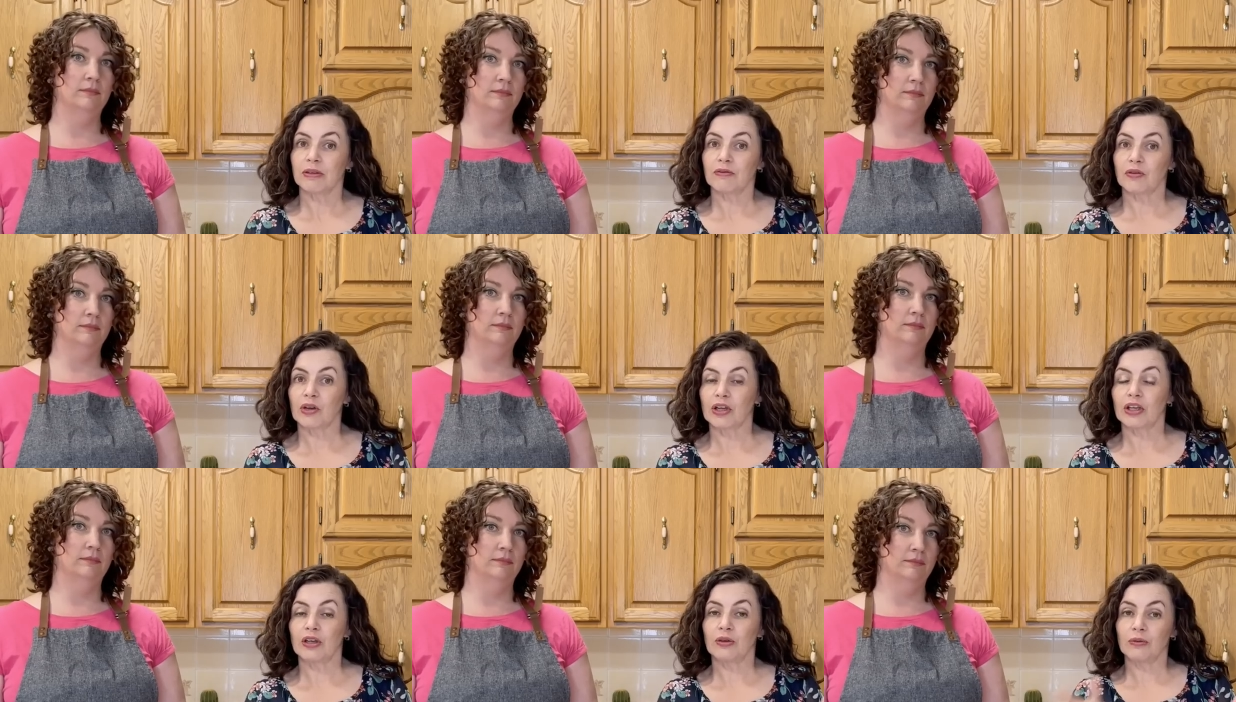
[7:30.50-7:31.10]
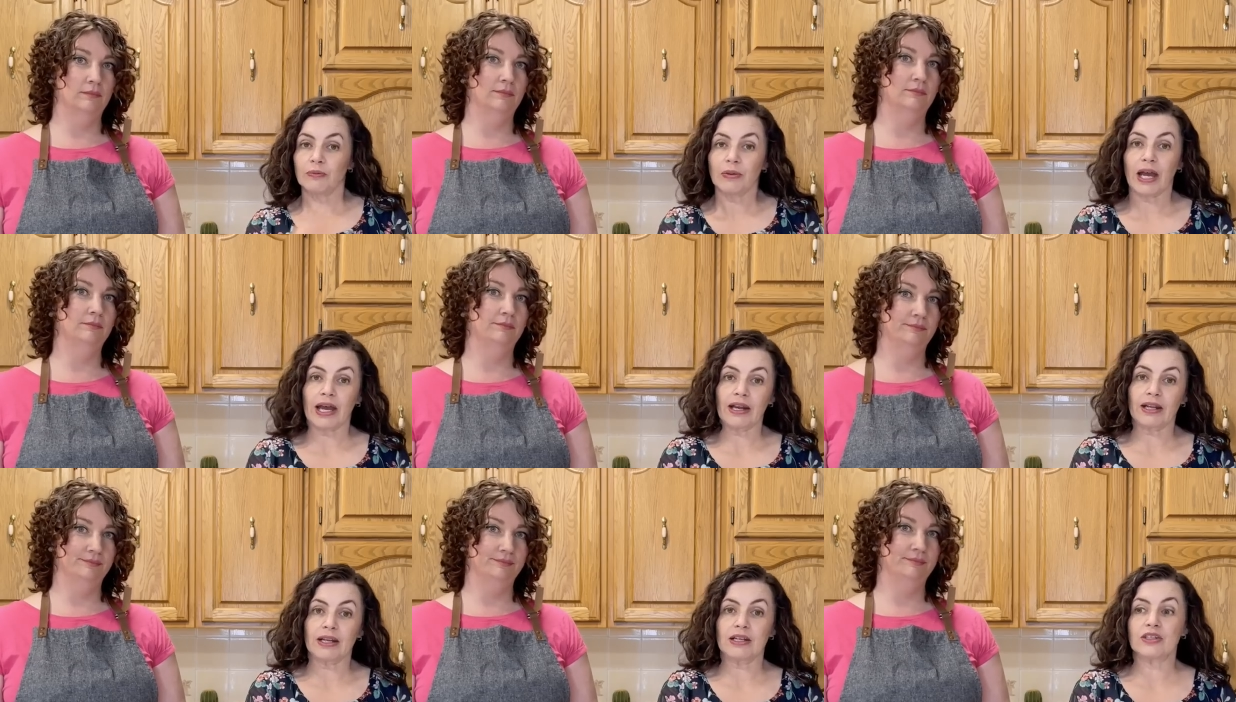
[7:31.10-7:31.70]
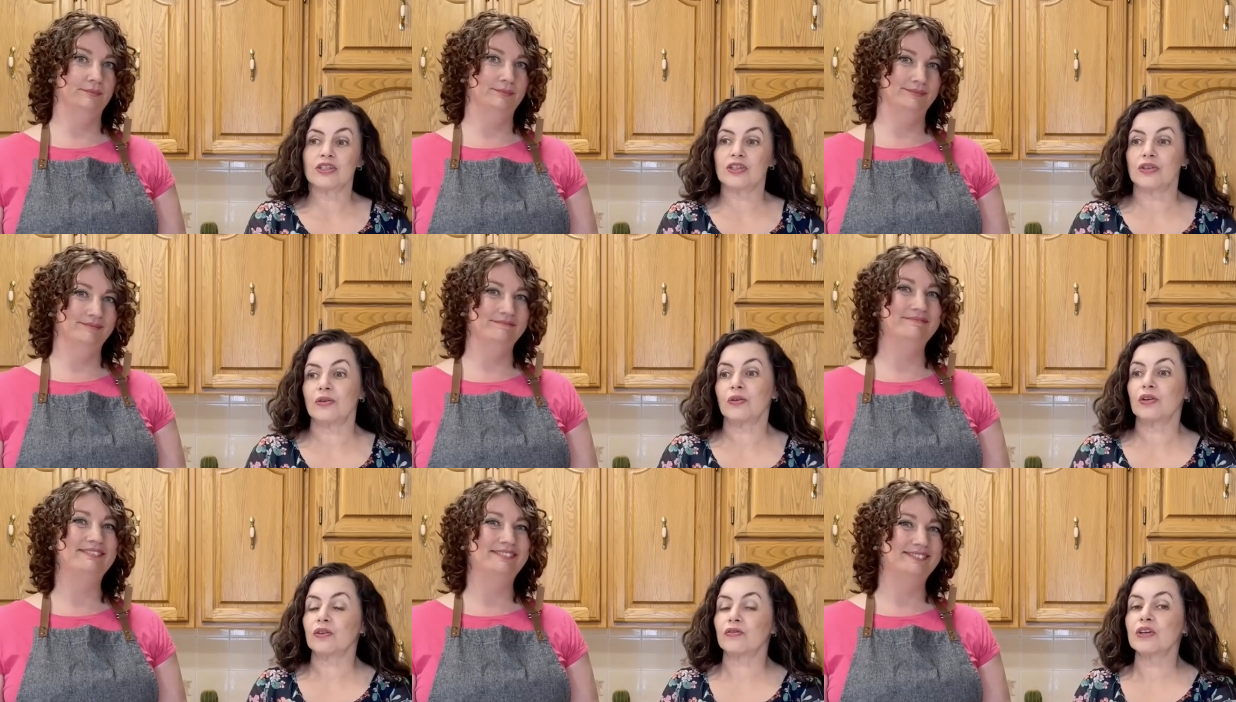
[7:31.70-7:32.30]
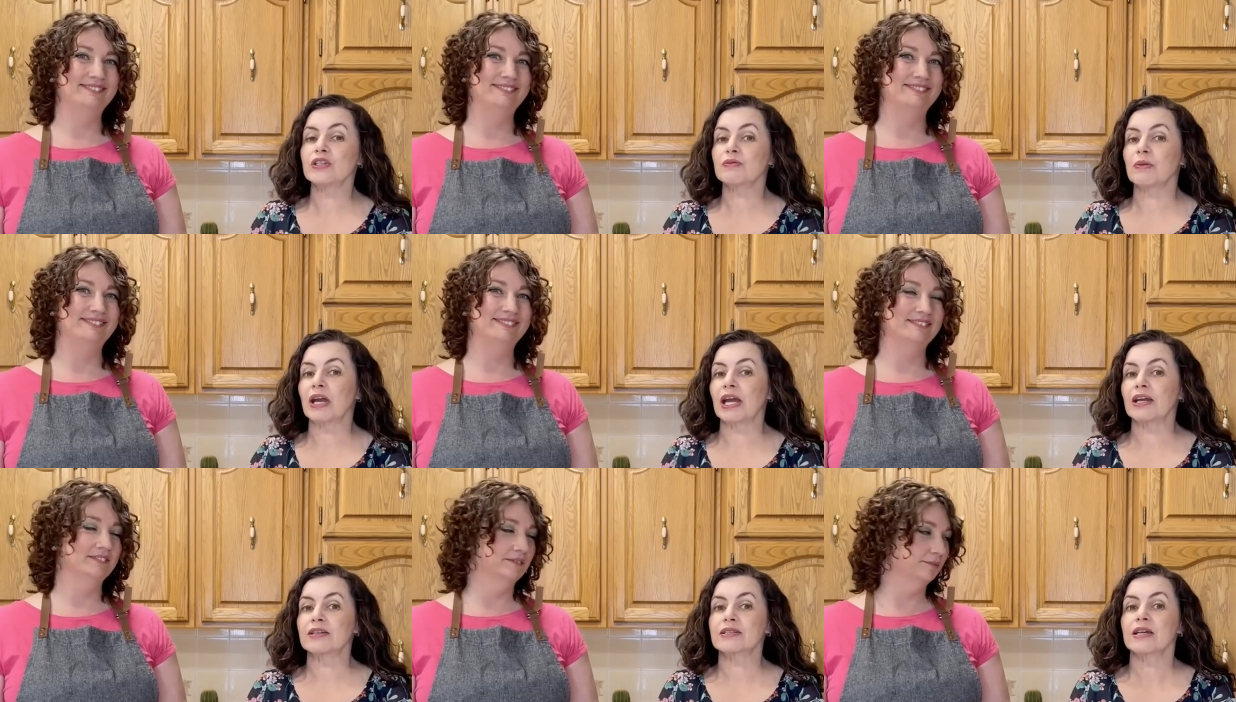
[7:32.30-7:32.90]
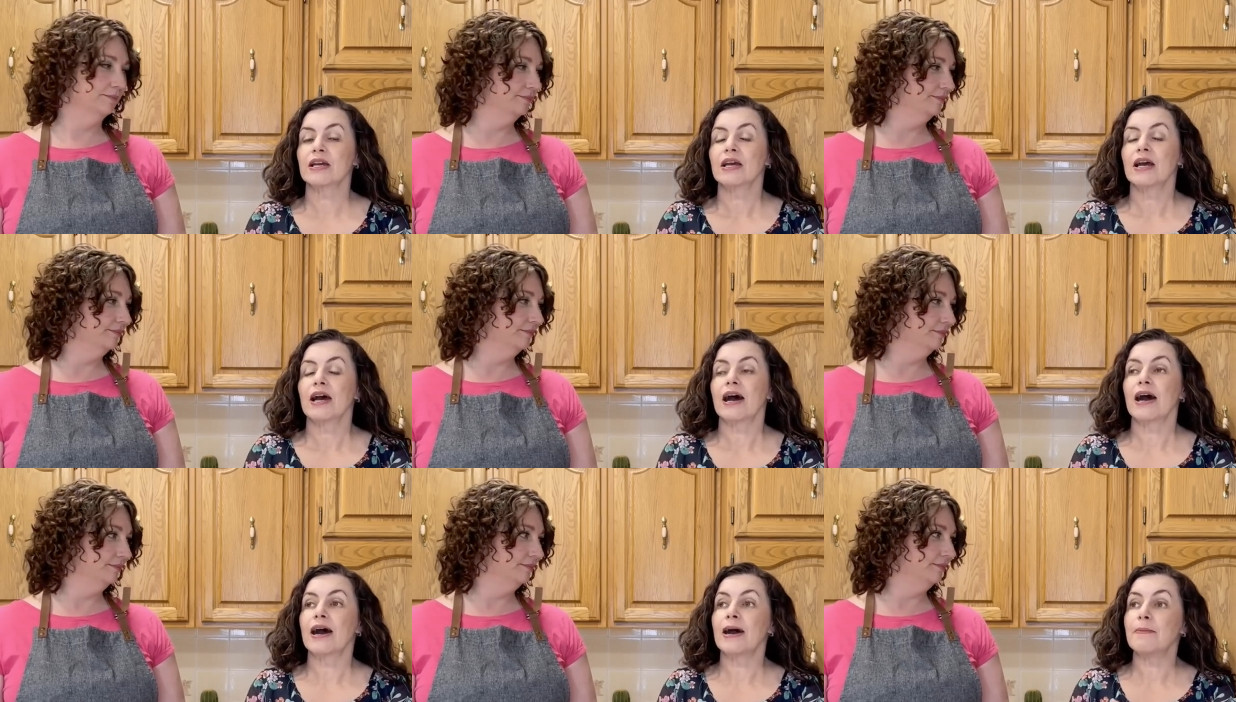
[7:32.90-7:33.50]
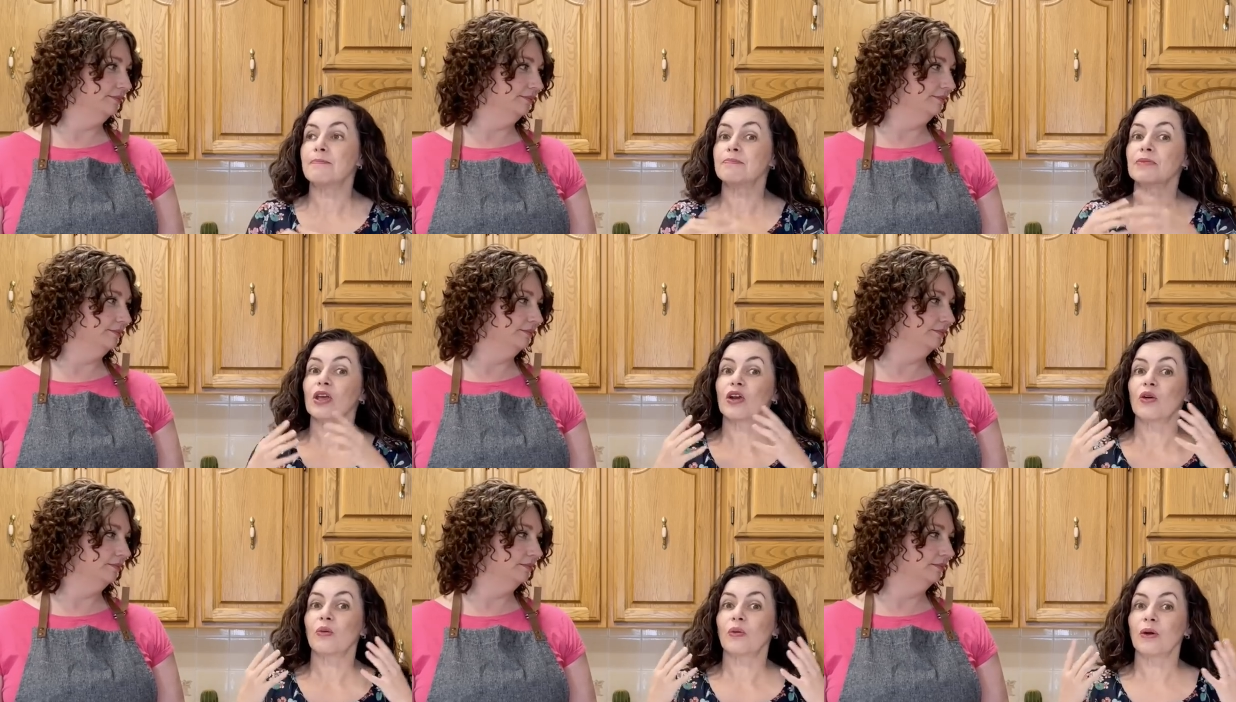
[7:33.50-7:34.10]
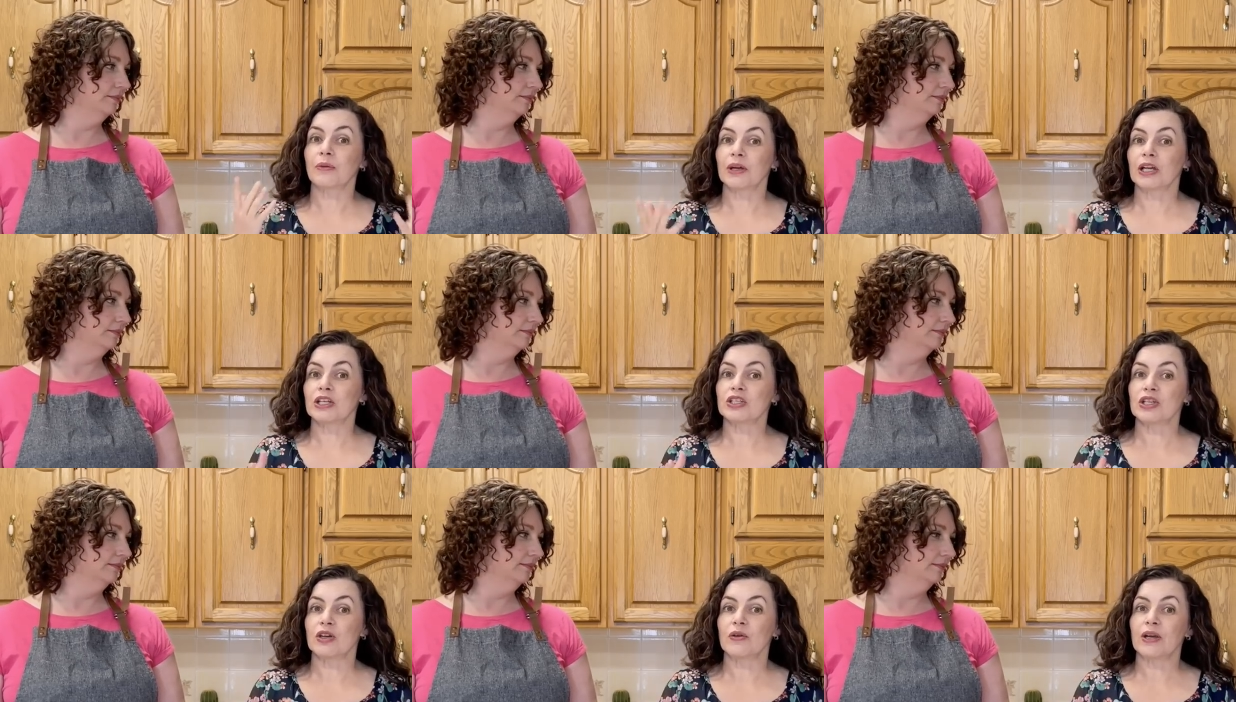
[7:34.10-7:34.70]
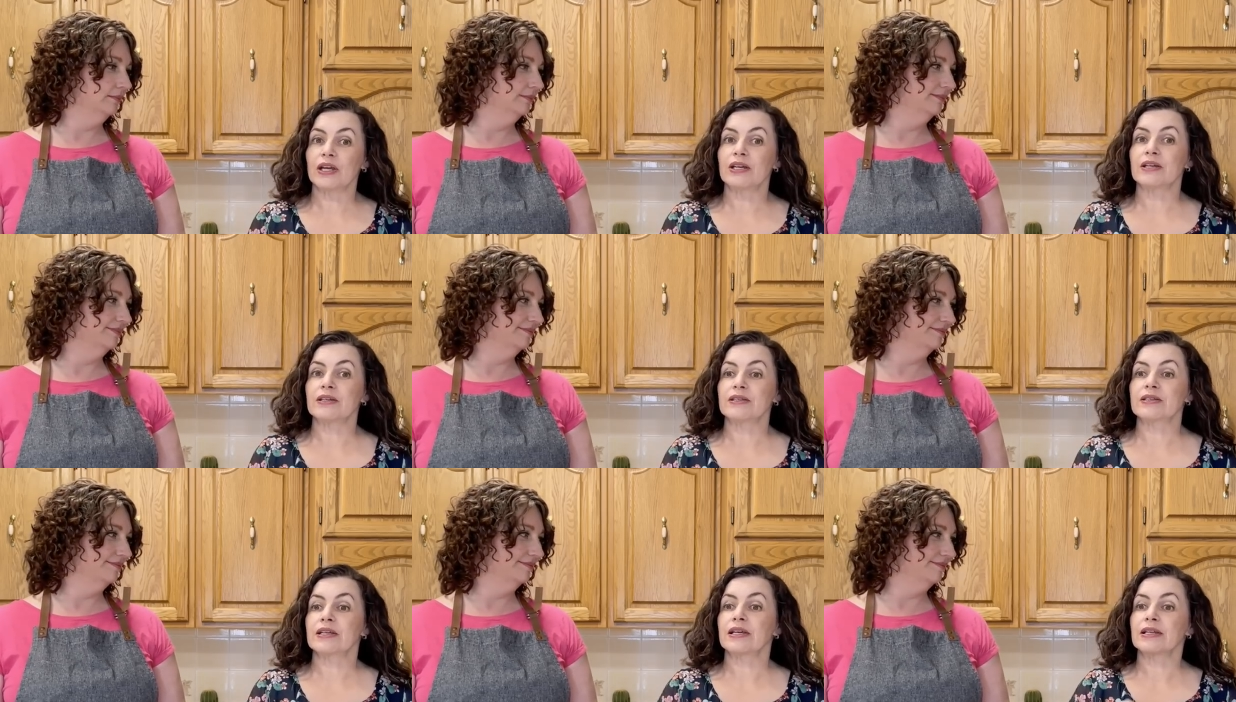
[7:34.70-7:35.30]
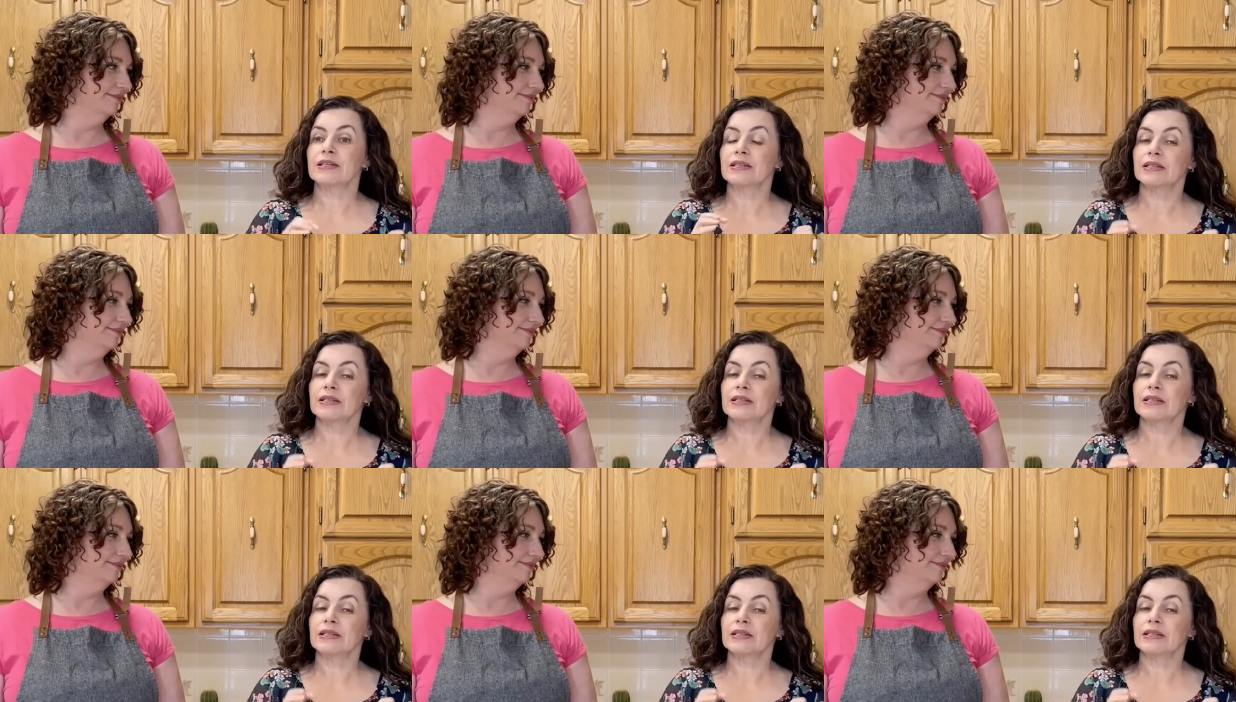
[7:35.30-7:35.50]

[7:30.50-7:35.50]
Speaker 1: before you add it into your freezer bags, um, what we're gonna do is